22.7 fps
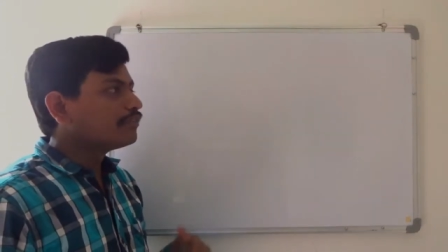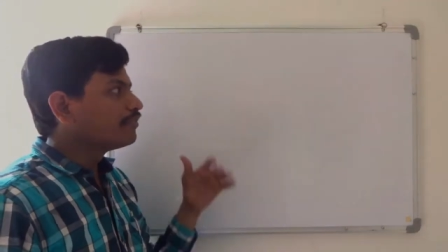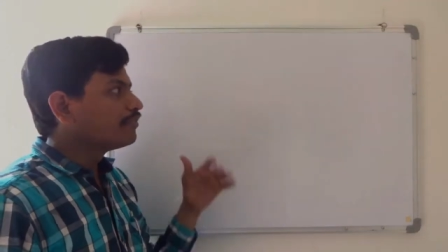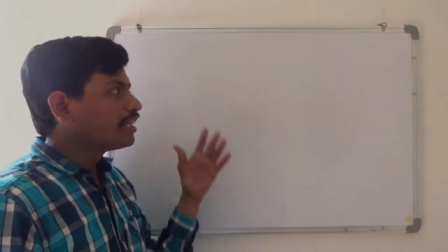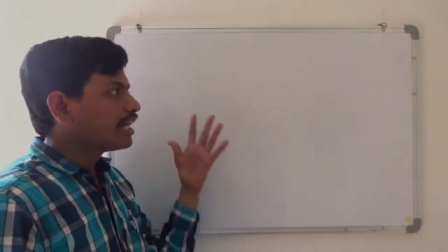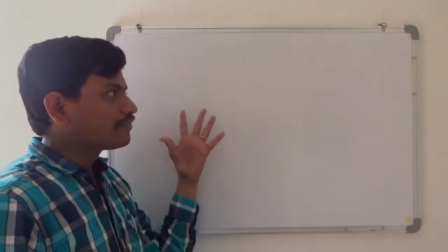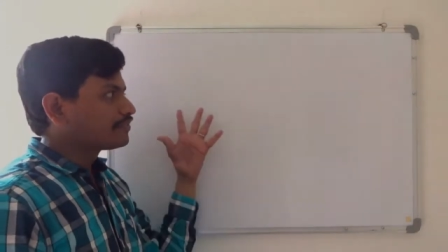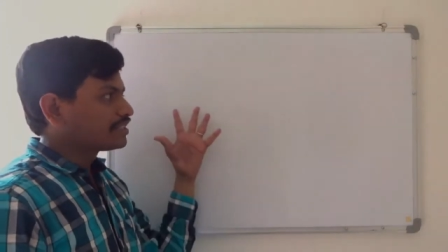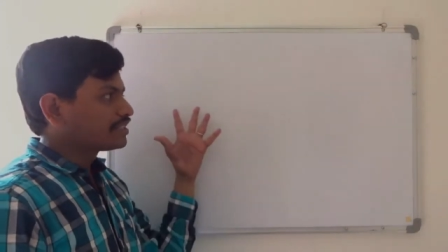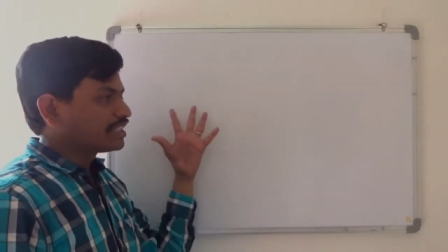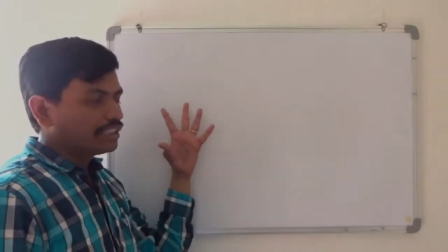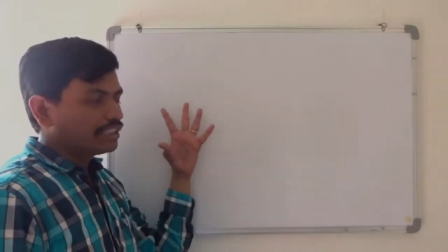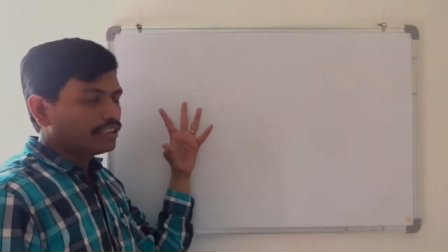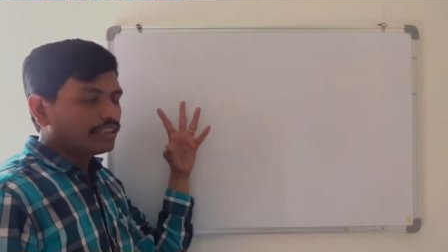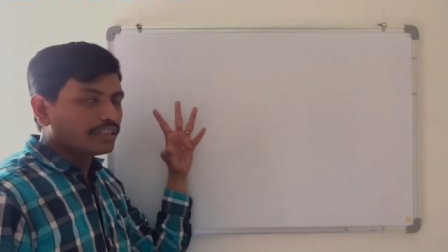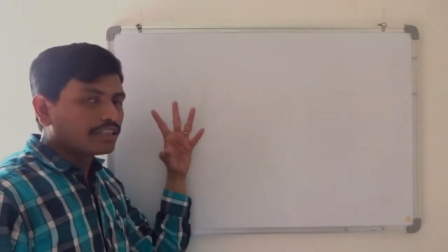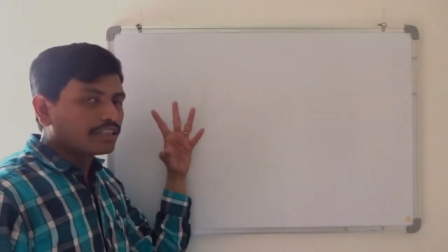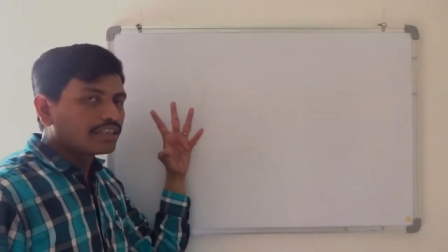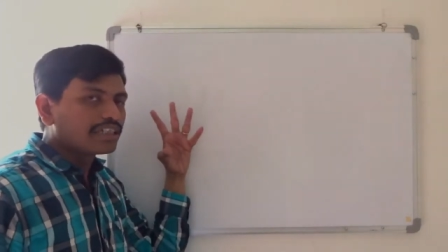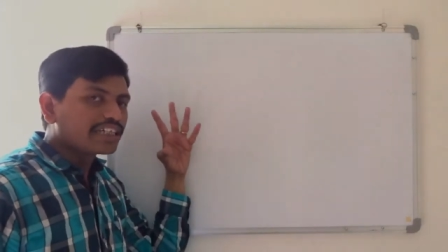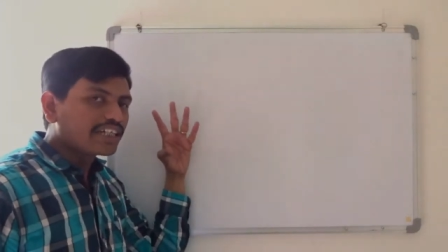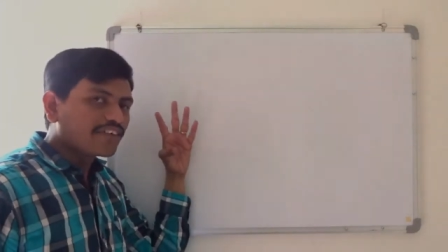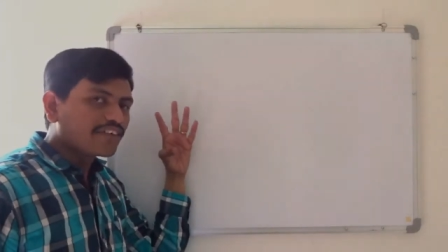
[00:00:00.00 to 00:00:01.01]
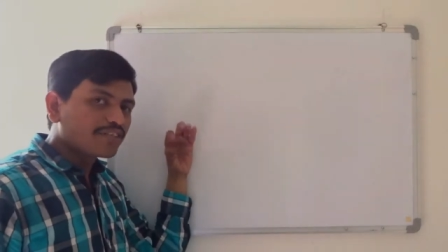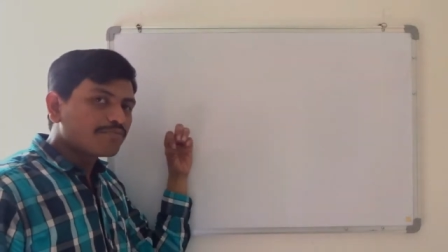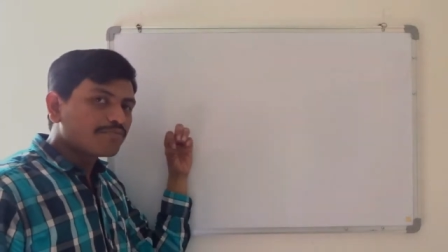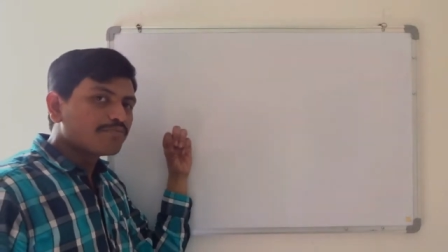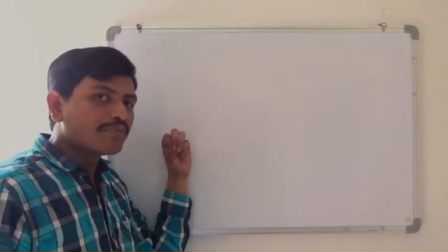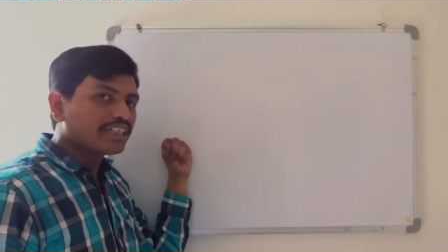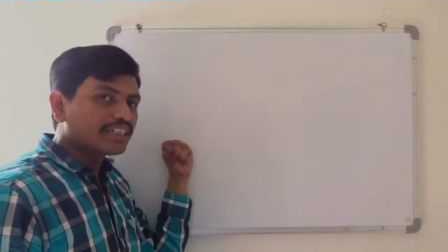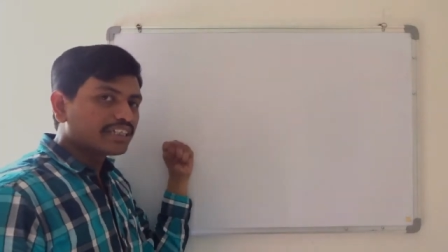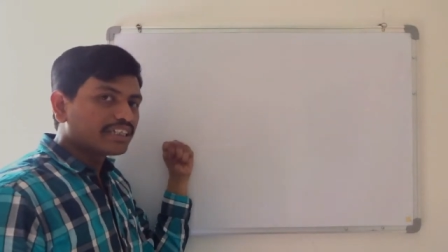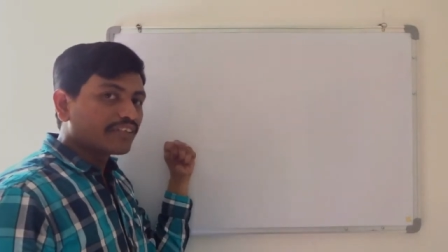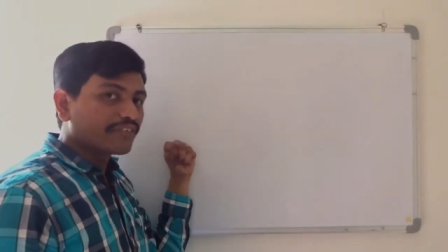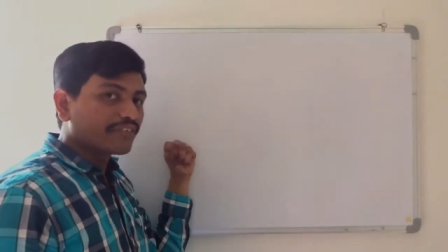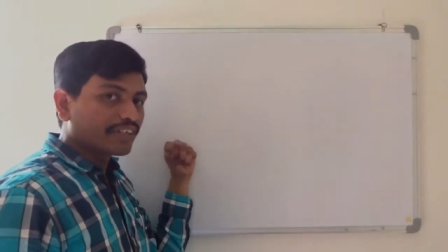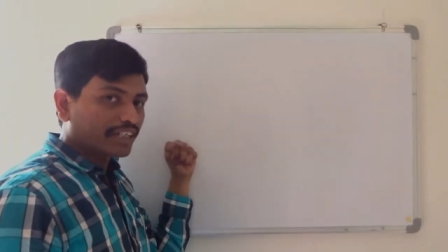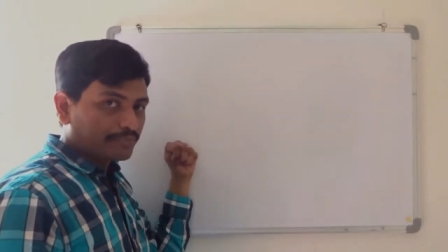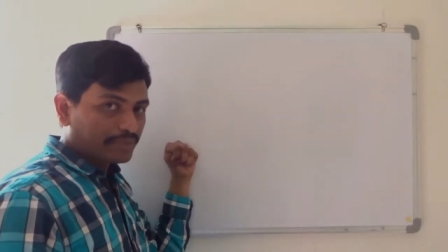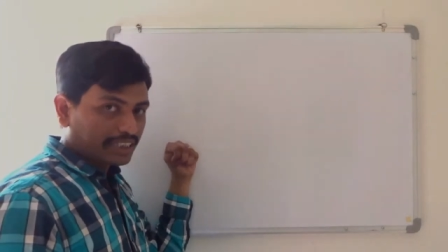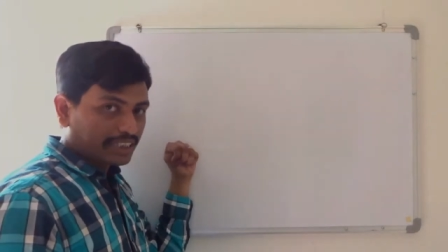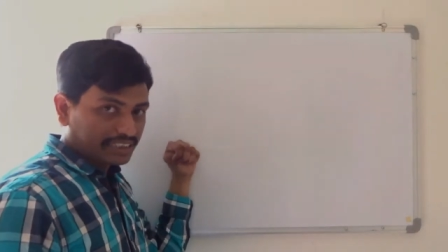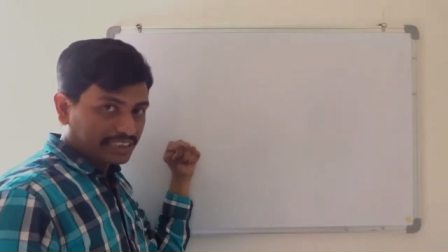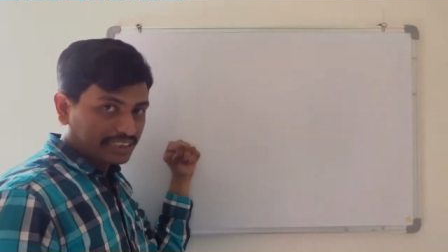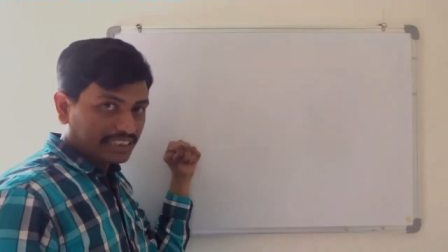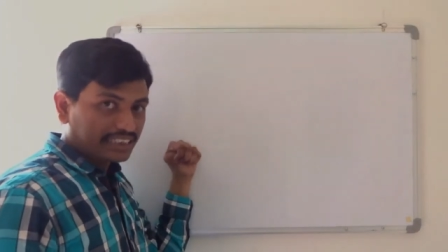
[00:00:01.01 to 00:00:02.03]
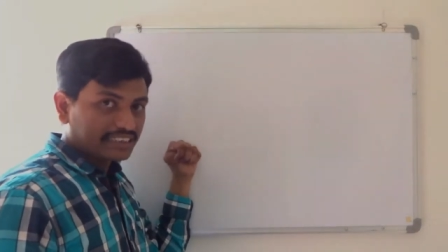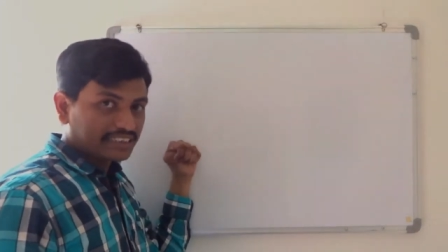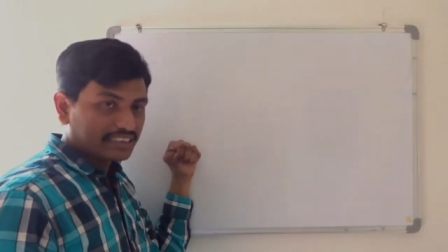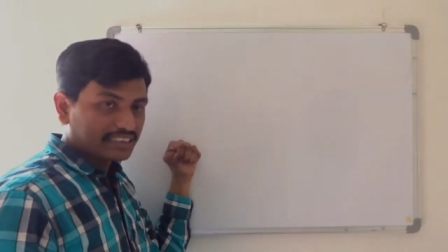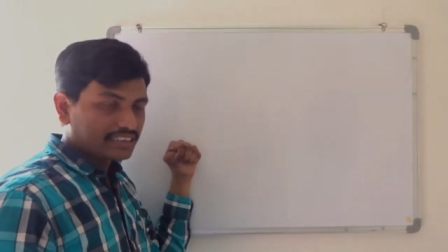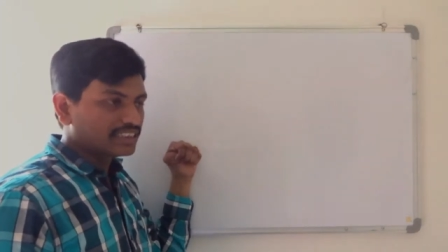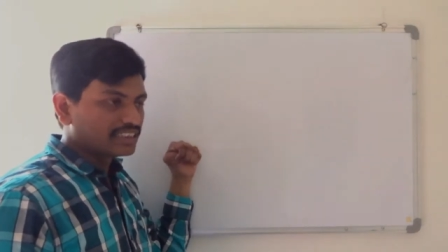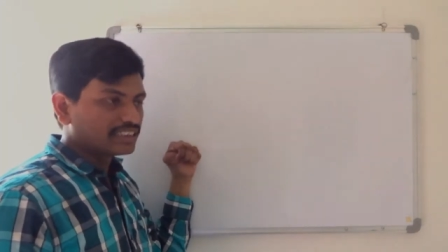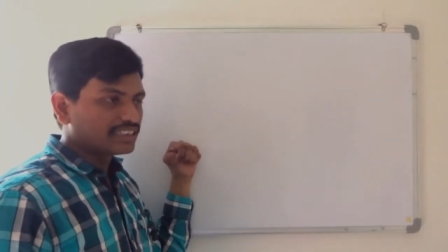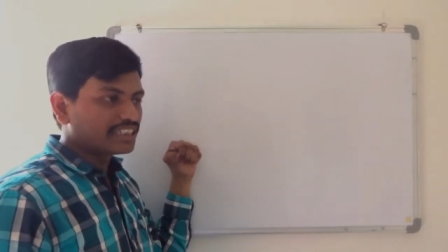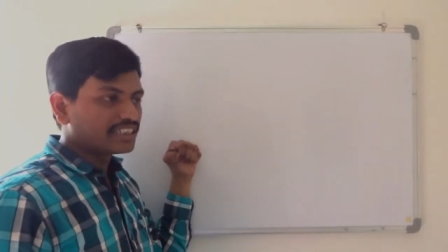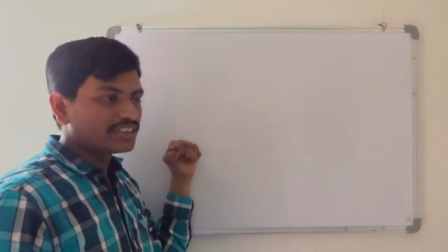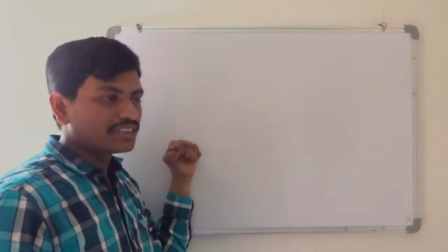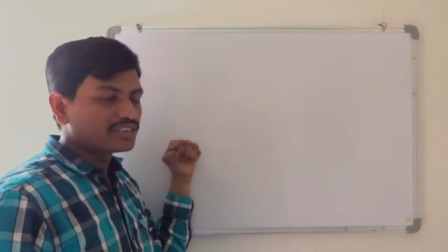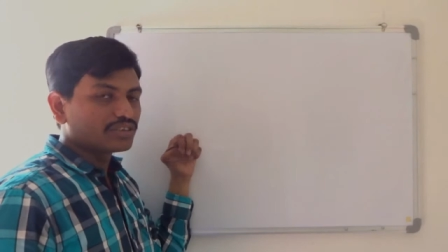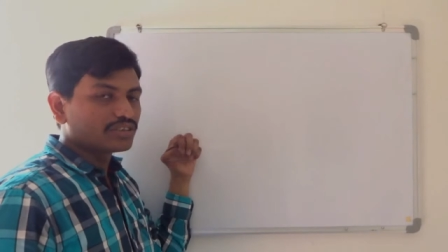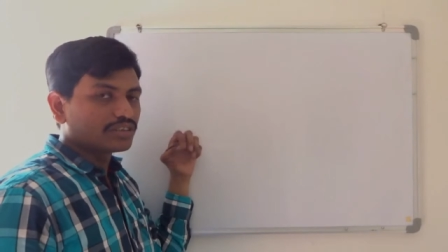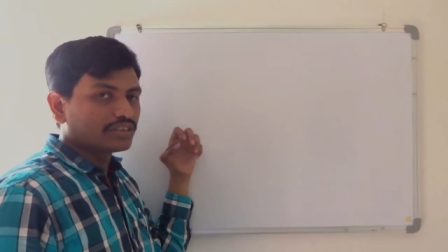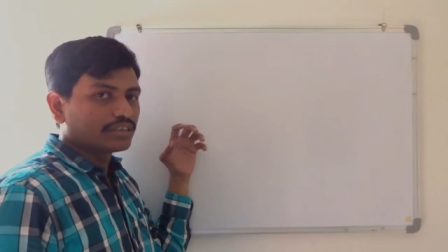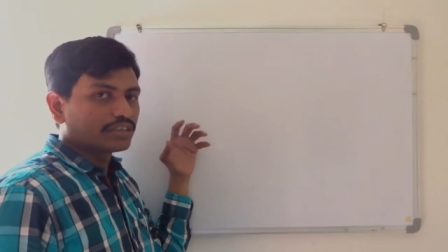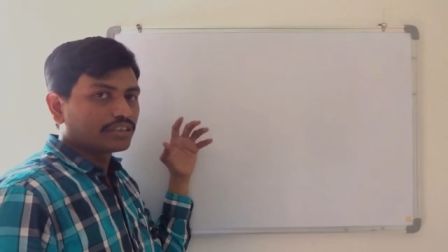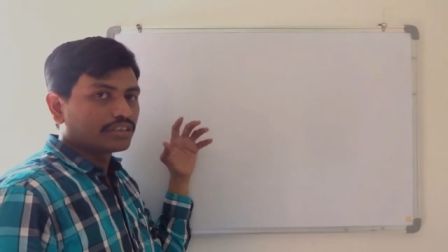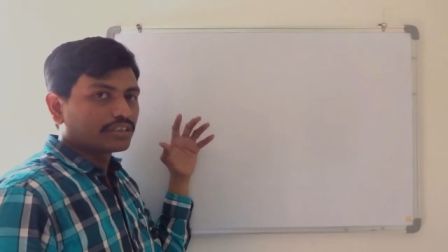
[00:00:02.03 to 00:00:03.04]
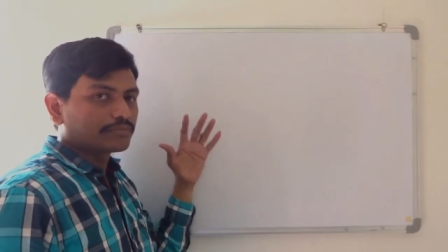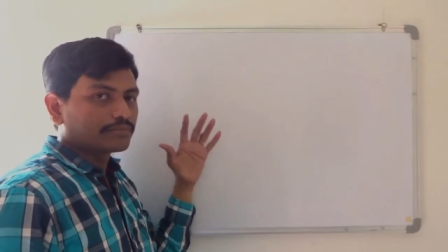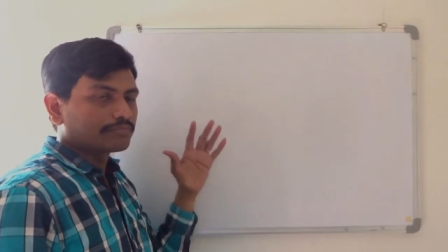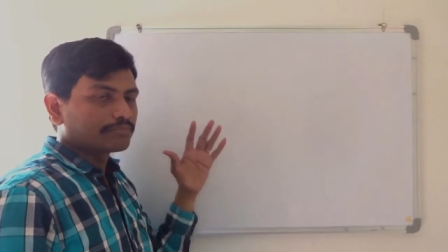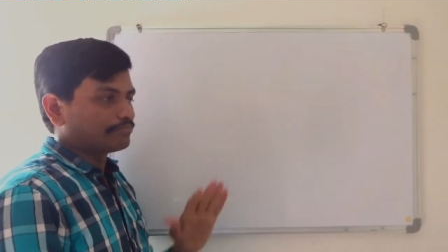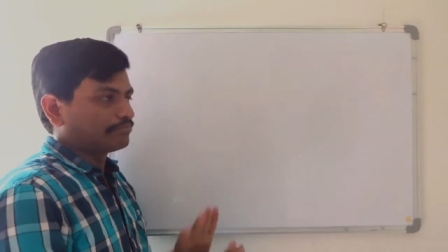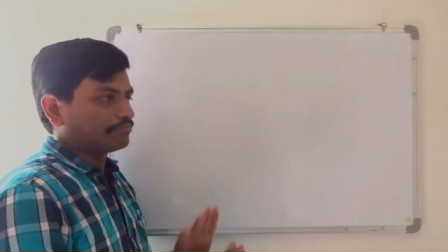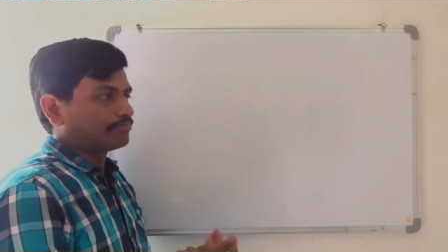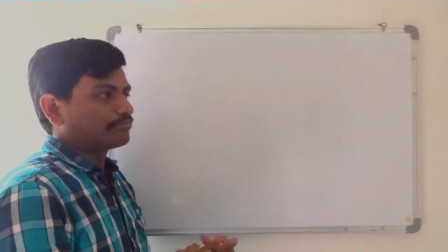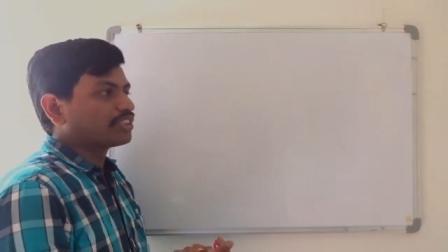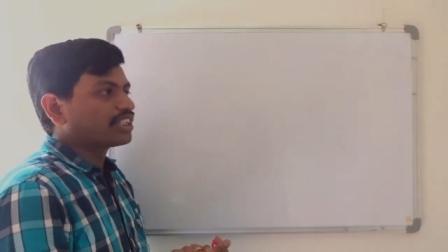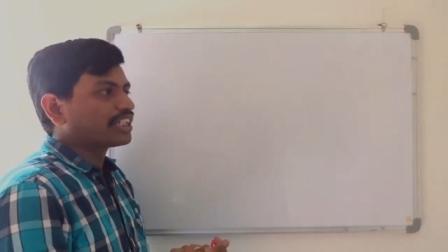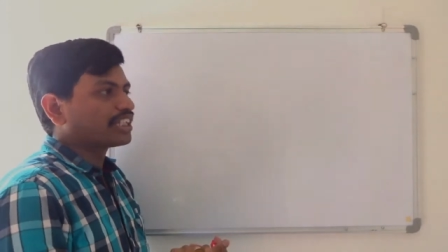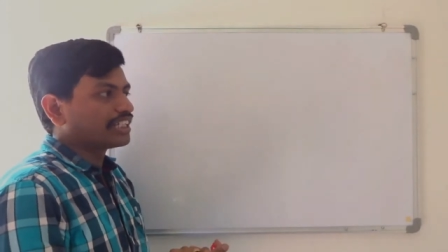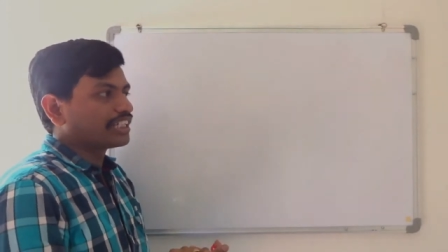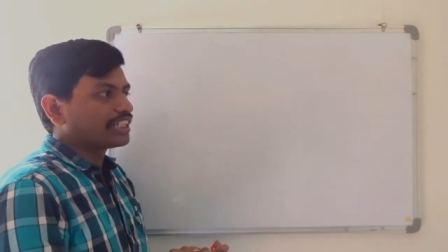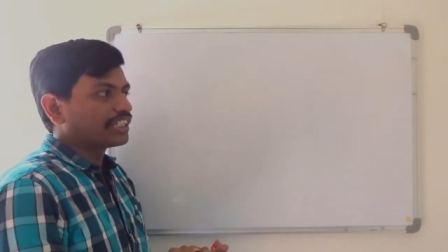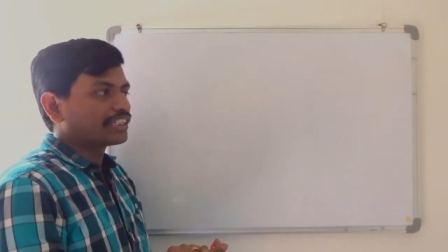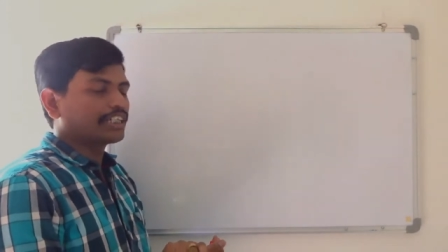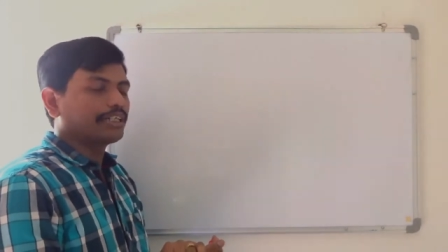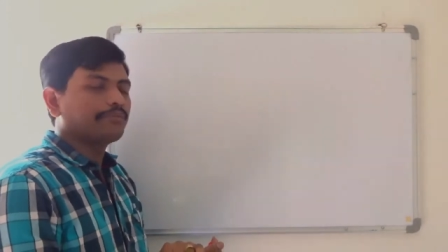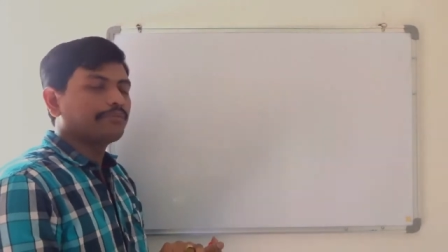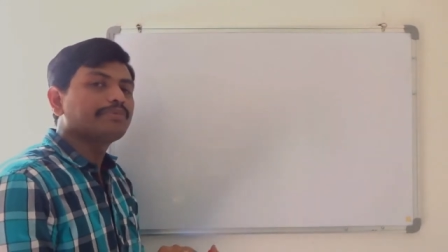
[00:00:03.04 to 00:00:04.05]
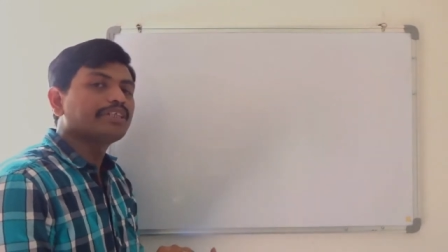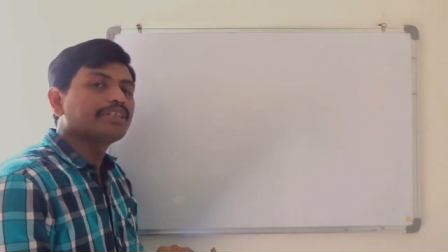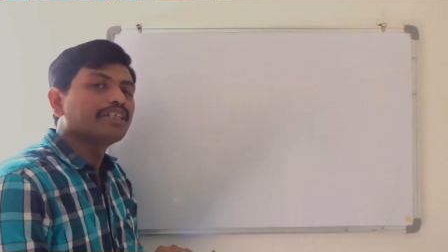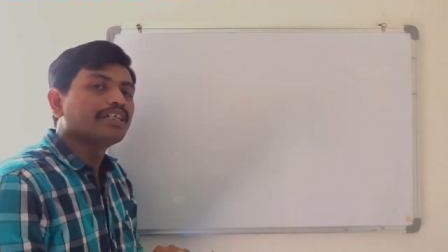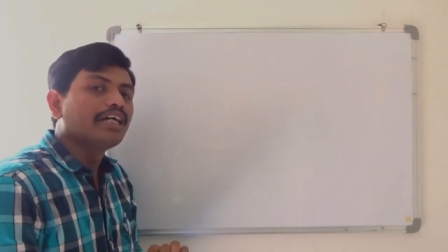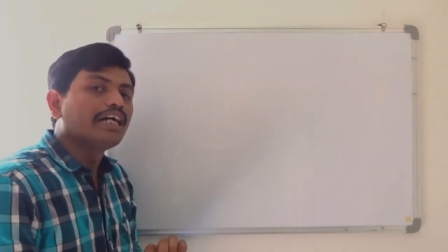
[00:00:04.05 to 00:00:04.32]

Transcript: We have seen divide by 6. There is no greater tip.